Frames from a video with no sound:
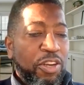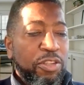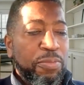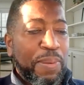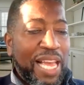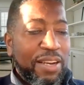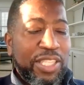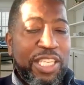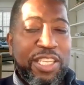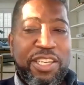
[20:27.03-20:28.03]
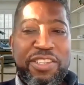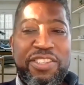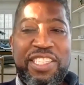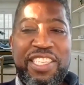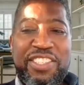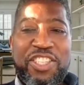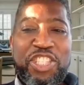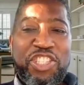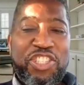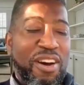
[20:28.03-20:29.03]
whose blousy curtain is a
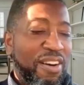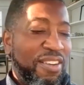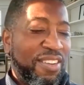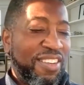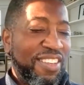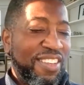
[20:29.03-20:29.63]
shawl